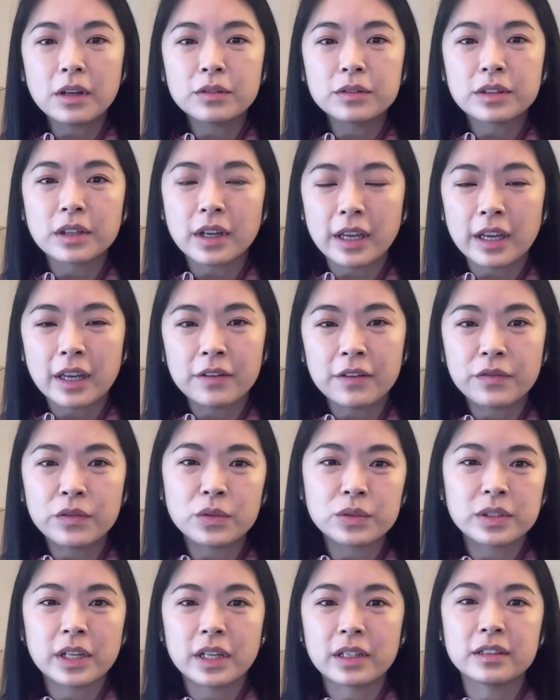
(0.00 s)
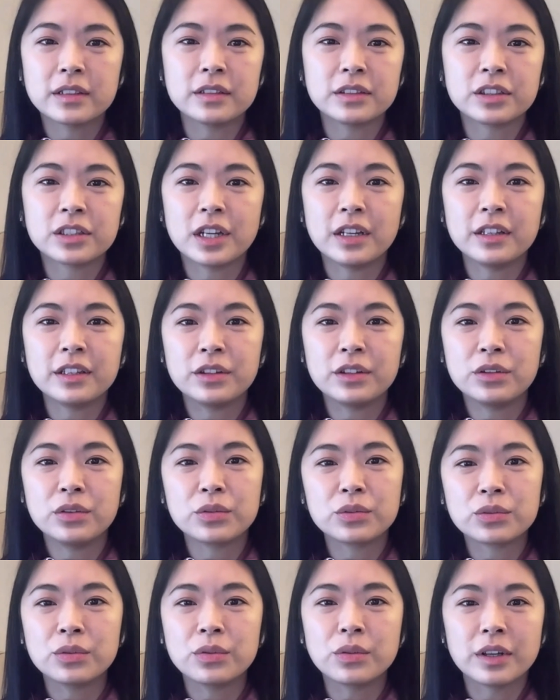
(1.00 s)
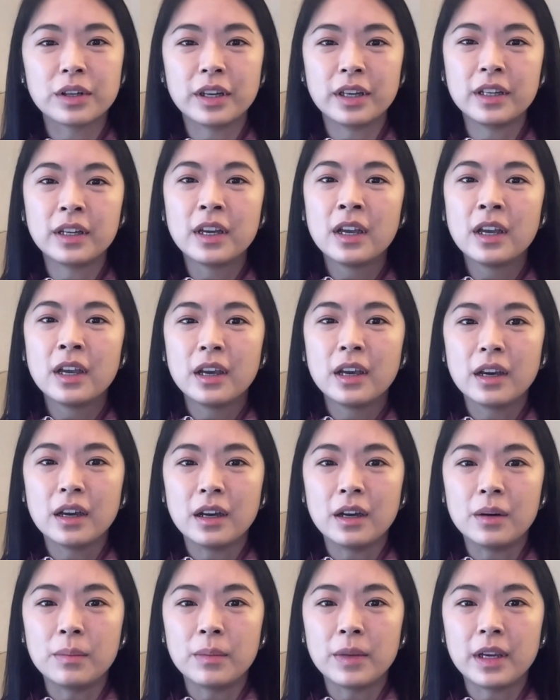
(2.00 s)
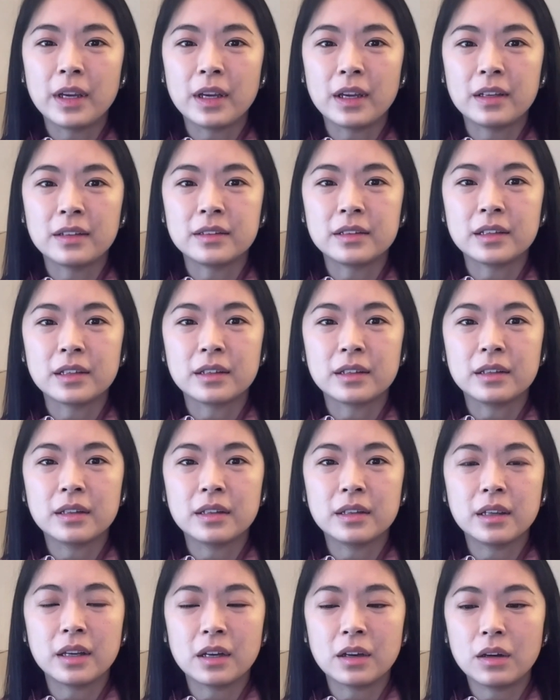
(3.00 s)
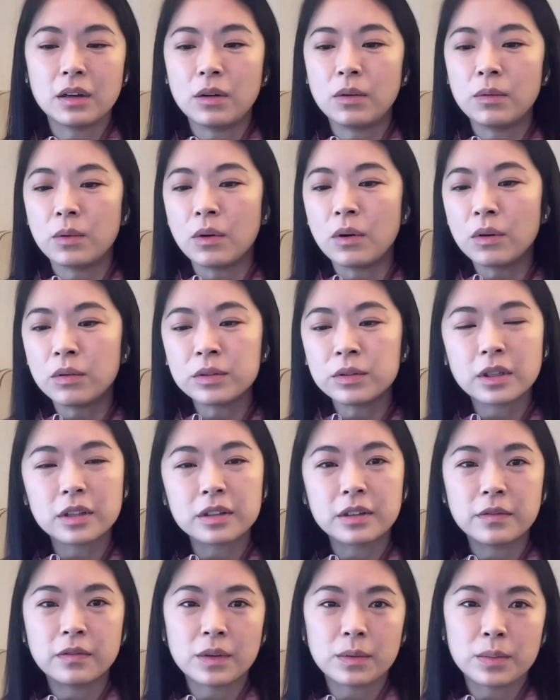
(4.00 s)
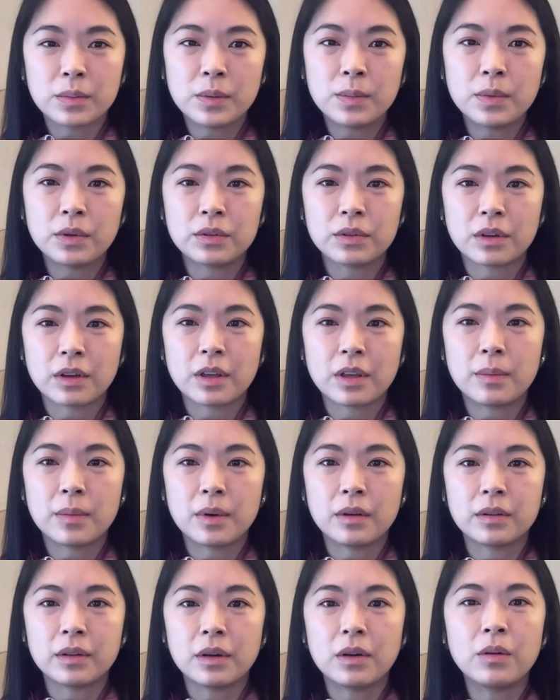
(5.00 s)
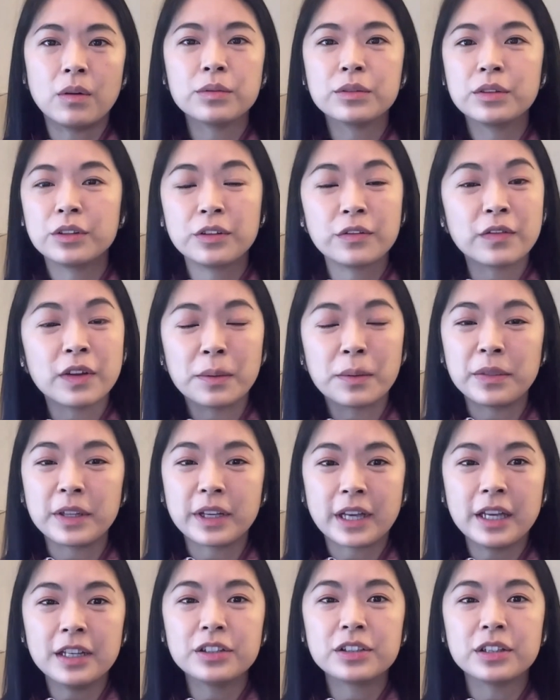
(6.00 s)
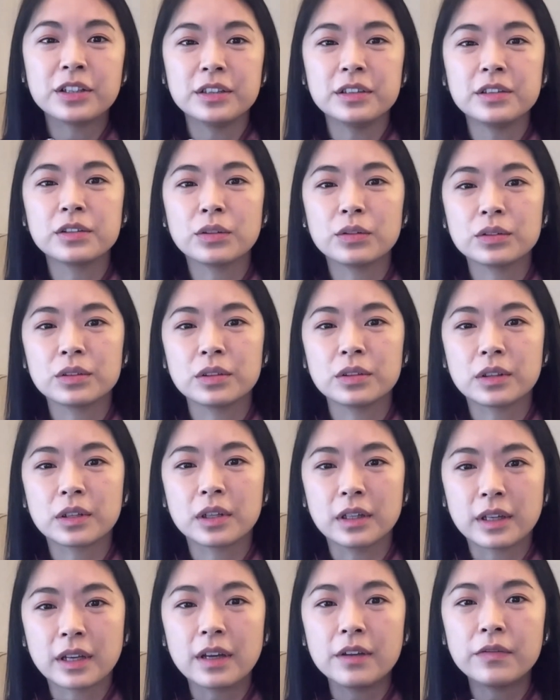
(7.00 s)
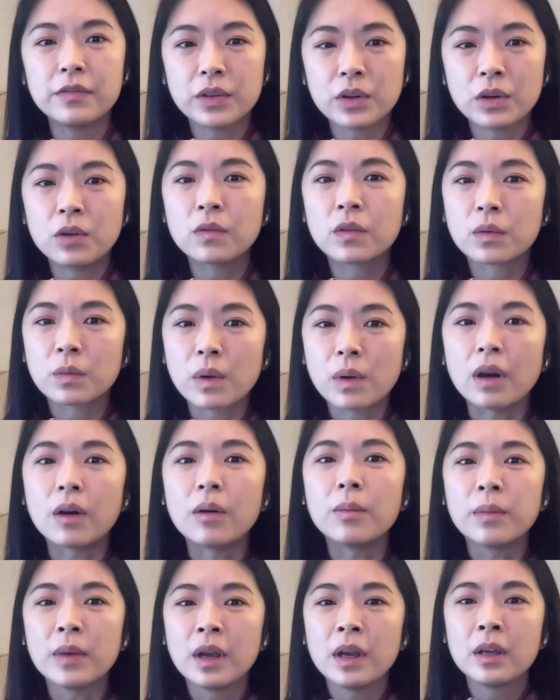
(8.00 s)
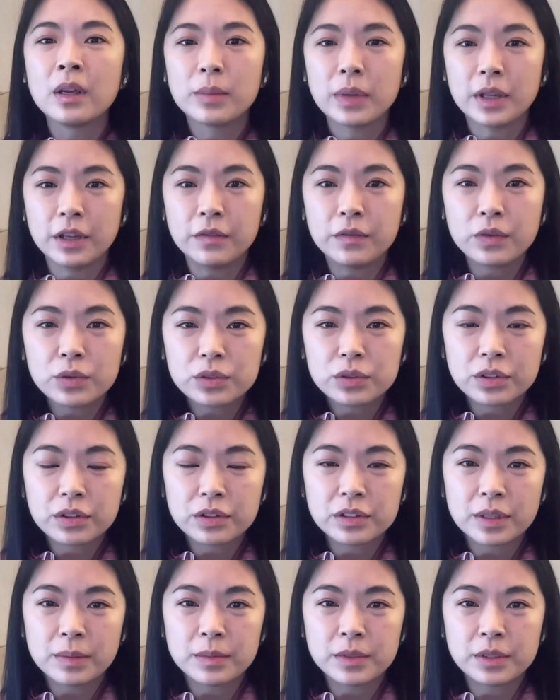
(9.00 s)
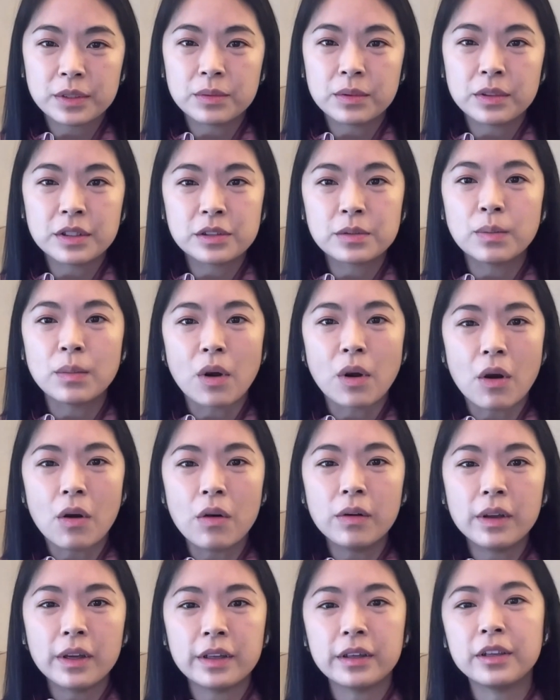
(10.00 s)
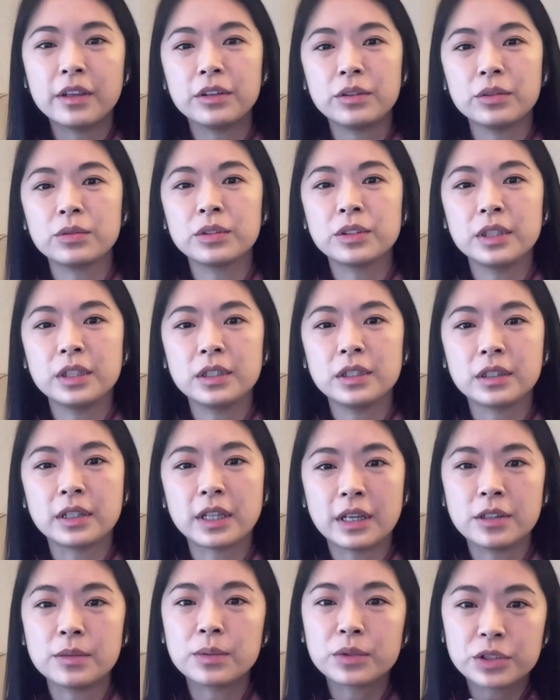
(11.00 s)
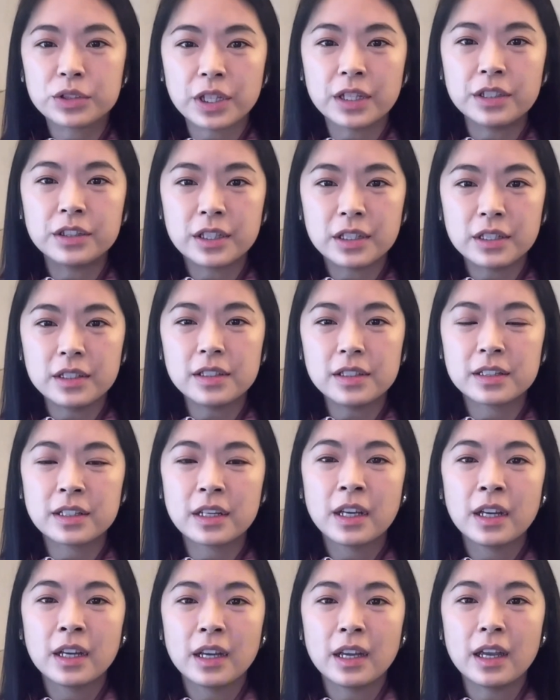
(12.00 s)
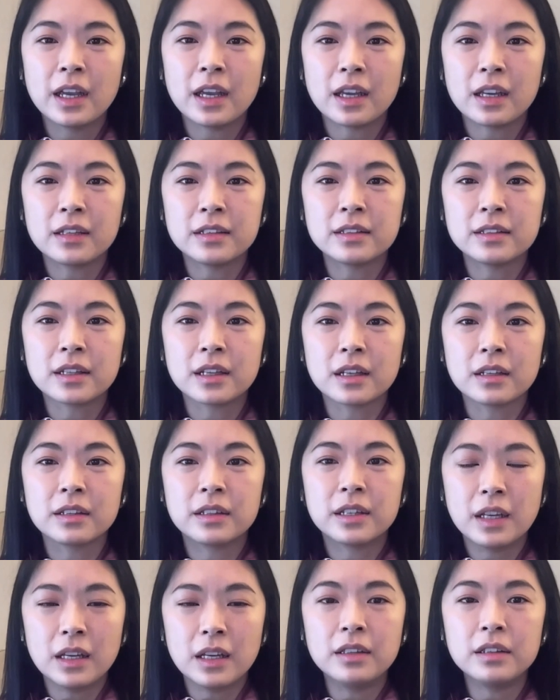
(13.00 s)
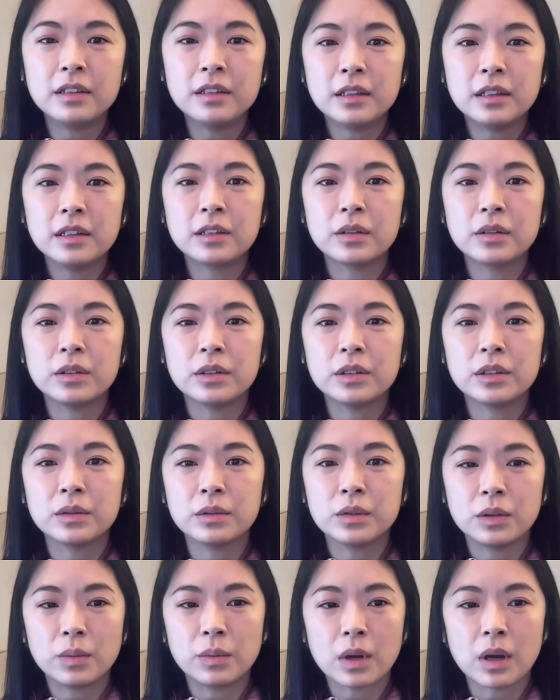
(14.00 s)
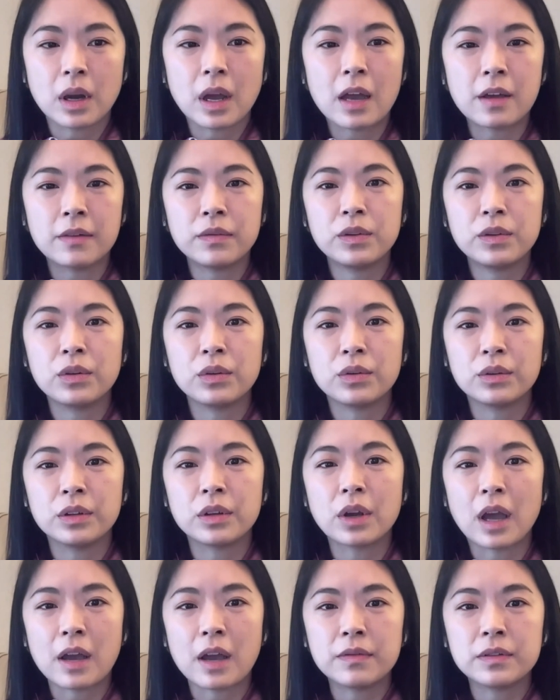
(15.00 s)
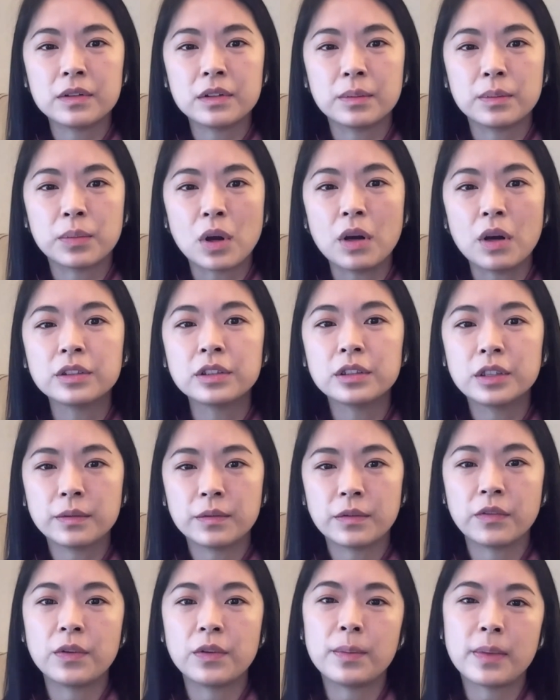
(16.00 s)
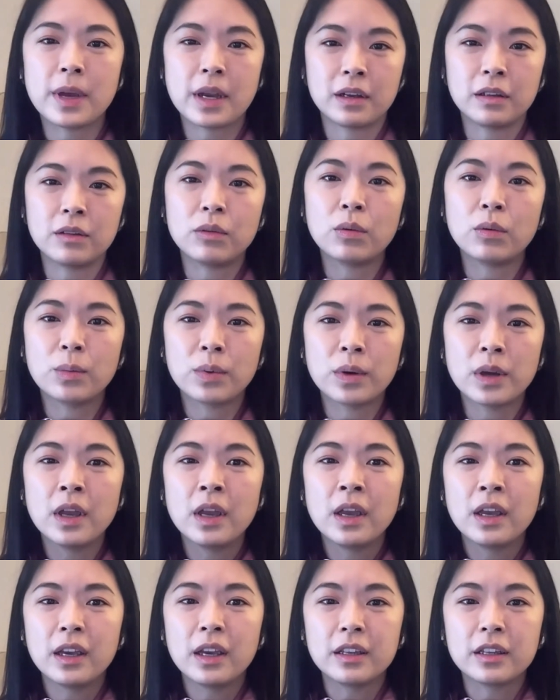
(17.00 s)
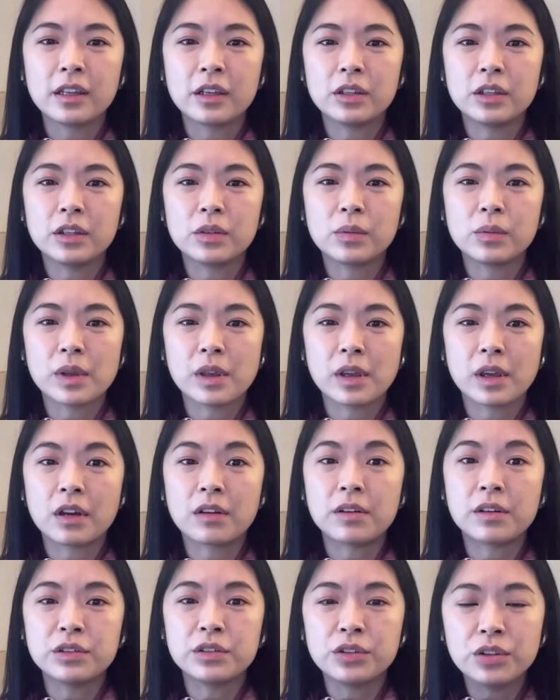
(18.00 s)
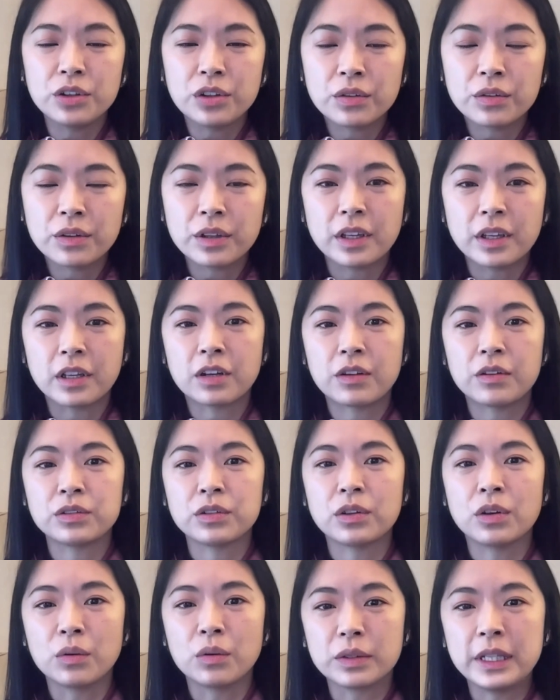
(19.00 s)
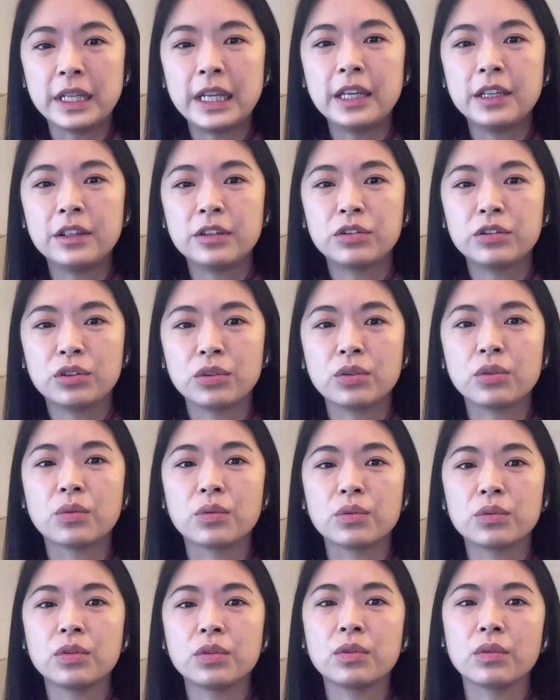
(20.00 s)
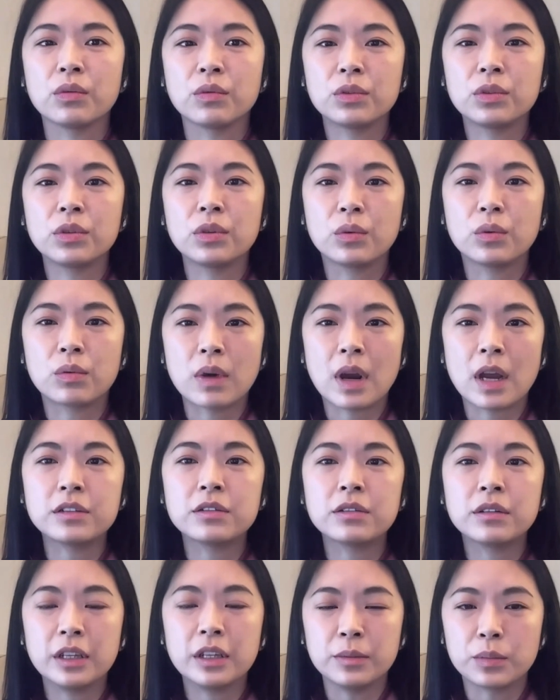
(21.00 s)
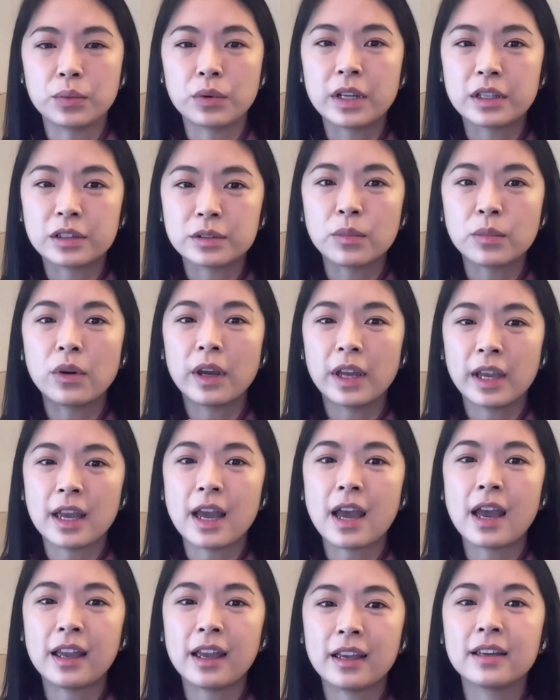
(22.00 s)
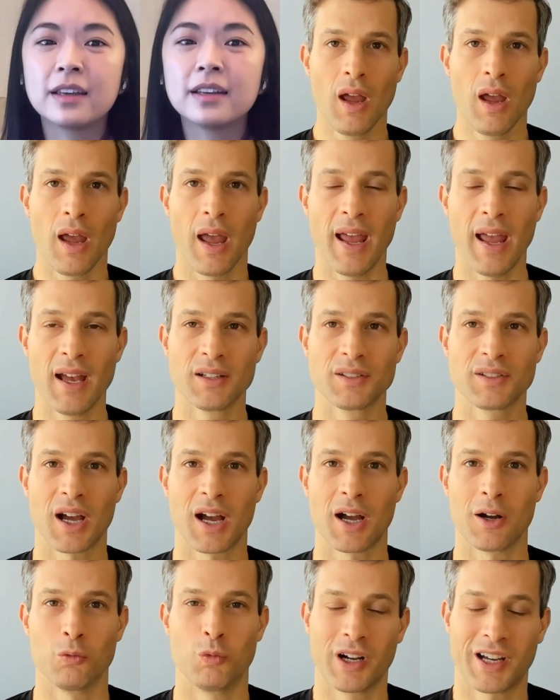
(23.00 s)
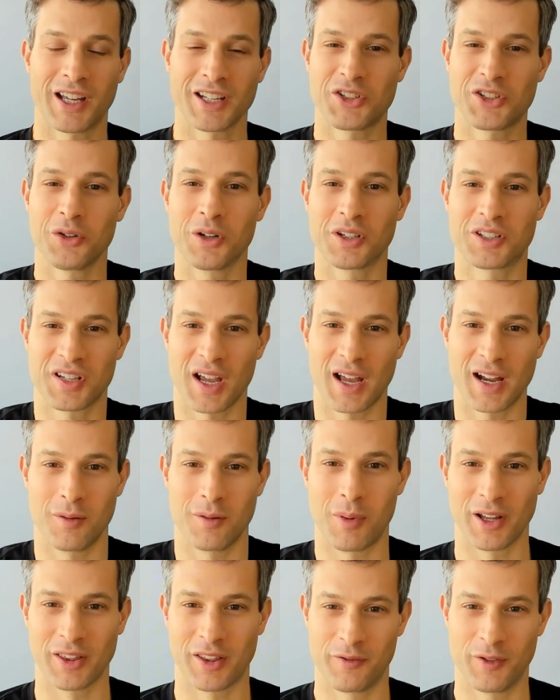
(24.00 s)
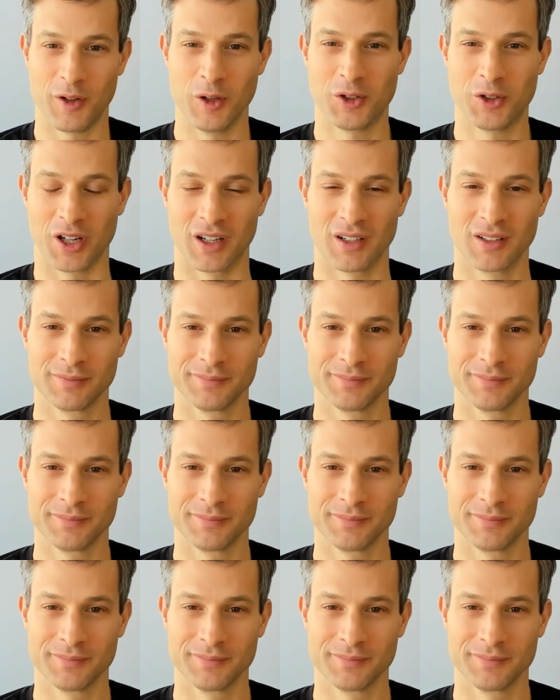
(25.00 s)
now the AI feels like the shiny new toy, and that there are all the different people talking about all the different applications. So it can feel overwhelmed. But if you start something really small and then you see the tangible changes, and then it will have you to have the positive feedback loop, and then it will encourage you and encourage the whole team to gradually embrace more AI. And what gets you excited about the future?